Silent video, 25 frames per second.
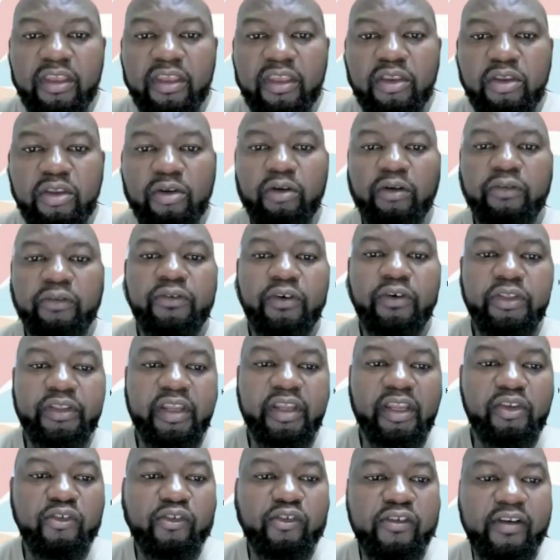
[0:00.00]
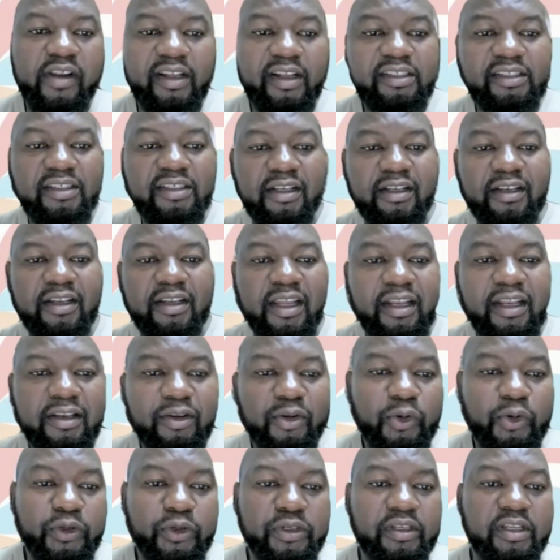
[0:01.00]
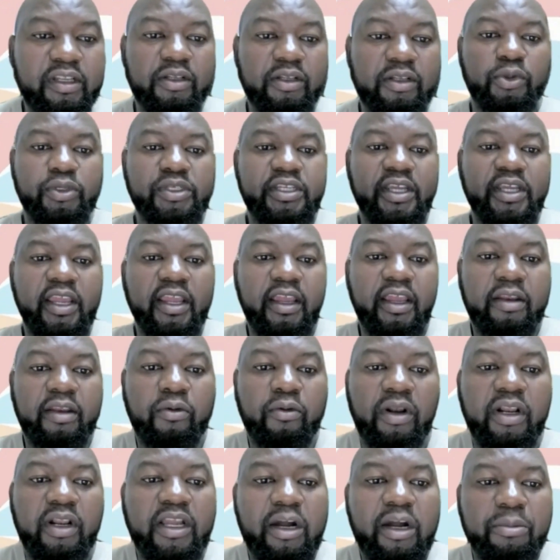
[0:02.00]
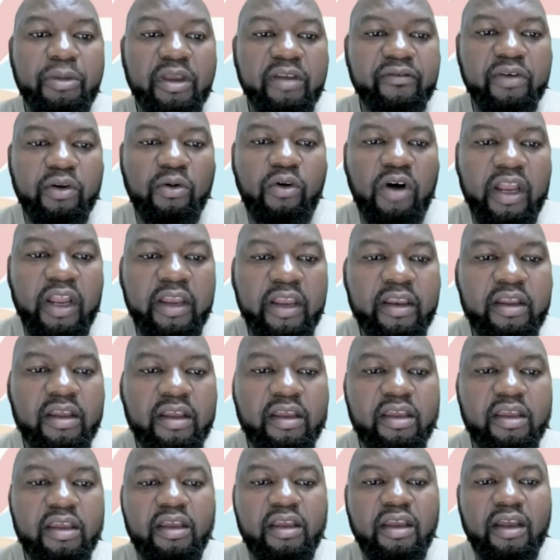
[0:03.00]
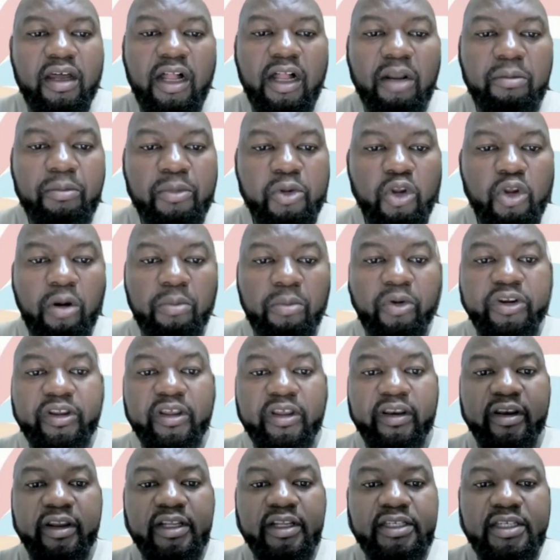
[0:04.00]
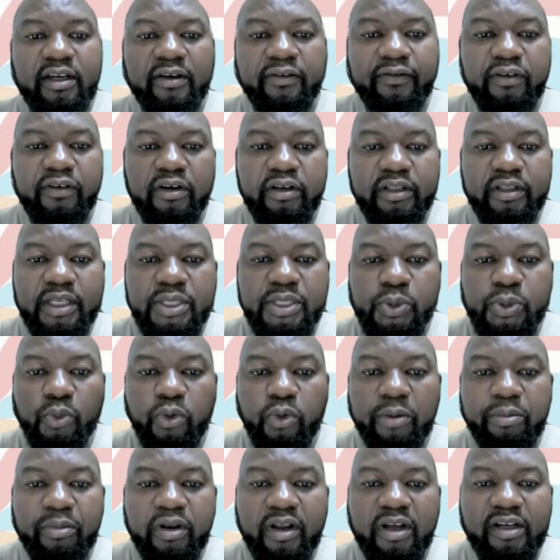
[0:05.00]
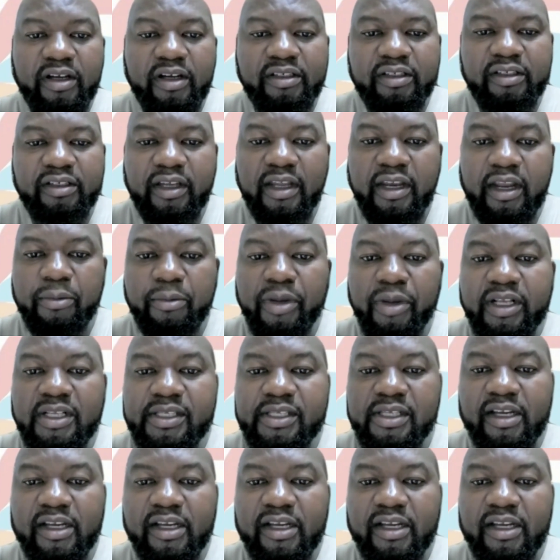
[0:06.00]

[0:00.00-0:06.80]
thank you for the introduction and good day and welcome everyone. I'll be your moderator for this webinar and I'm